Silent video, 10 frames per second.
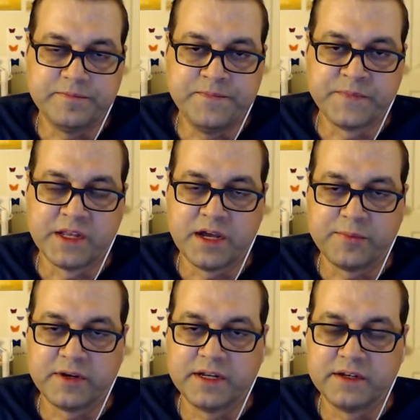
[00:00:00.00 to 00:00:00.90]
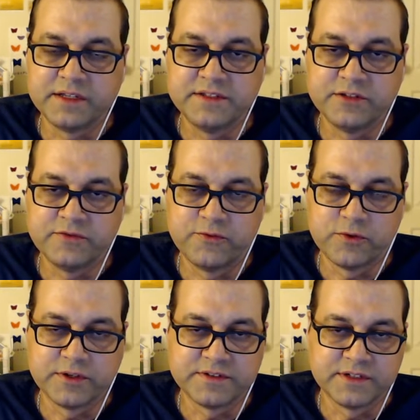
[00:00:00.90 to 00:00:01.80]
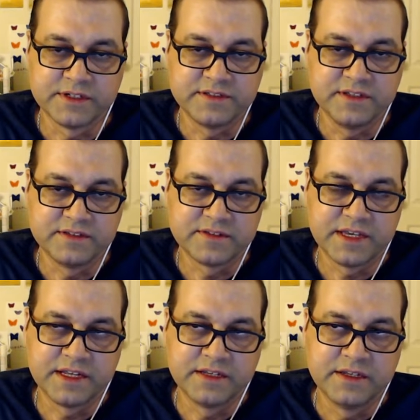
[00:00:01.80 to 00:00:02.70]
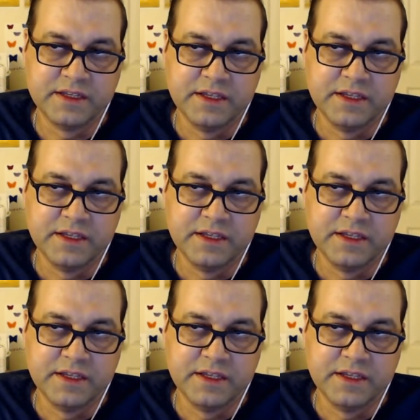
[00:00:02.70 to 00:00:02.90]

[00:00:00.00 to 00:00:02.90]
and I upgraded 19.04 to 19.10.